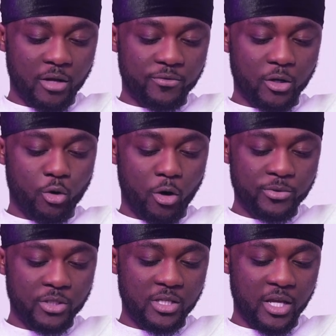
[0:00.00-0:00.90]
after
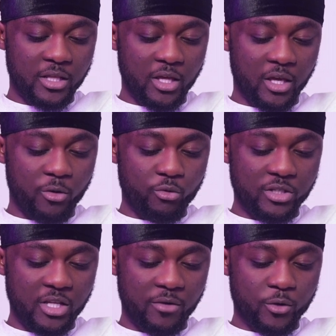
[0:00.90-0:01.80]
cops say they
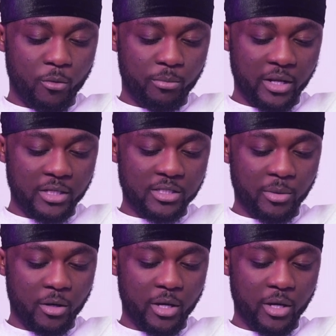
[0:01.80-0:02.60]
received complaints about